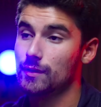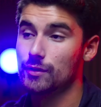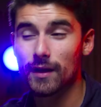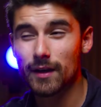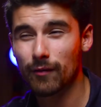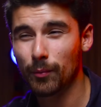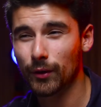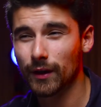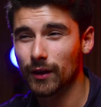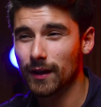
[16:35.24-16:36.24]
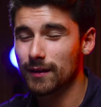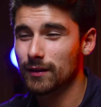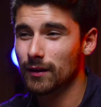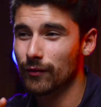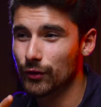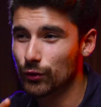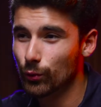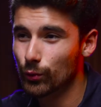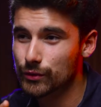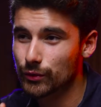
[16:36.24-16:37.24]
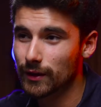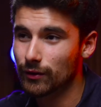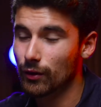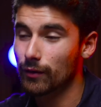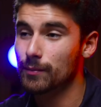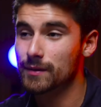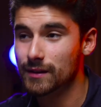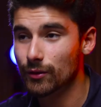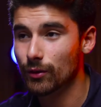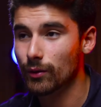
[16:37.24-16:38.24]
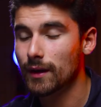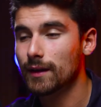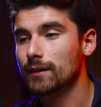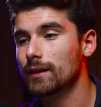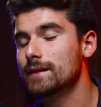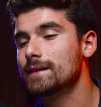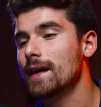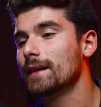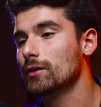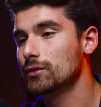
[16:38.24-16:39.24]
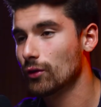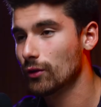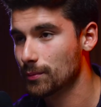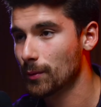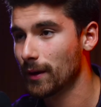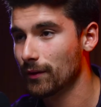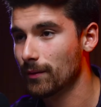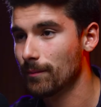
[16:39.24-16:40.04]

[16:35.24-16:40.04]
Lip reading: So now you have a pretty good idea of the tools you need to go from zero to at least $10,000 per month.